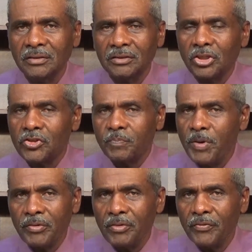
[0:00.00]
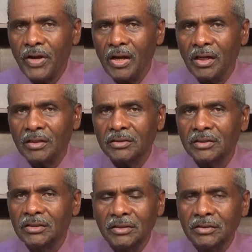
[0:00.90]
the Spirit of God,
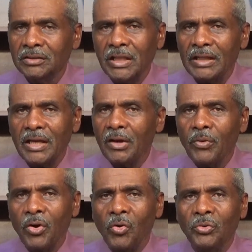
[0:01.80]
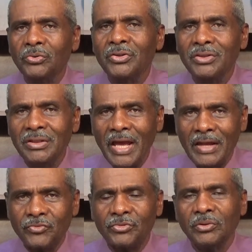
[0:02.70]
not our own
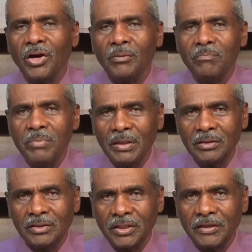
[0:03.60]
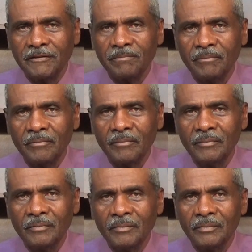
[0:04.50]
natural ability
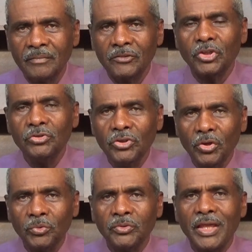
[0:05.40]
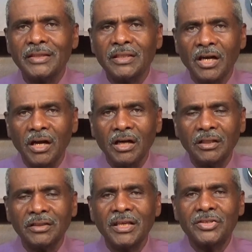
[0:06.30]
to know that
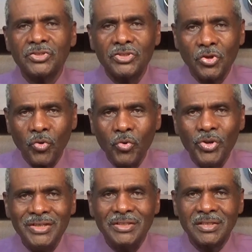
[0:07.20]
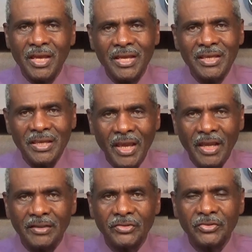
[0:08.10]
God is who he say he
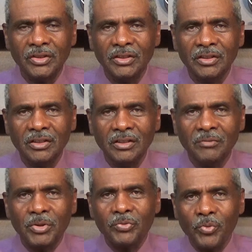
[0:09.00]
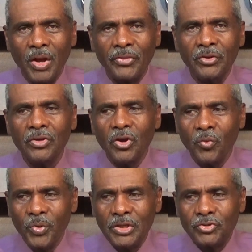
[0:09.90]
is, but rather
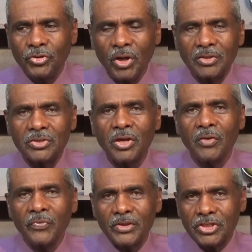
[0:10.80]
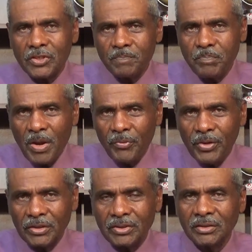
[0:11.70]
we trust the
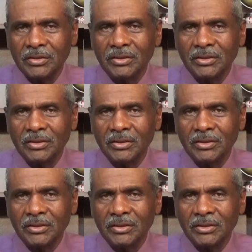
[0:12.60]
Spirit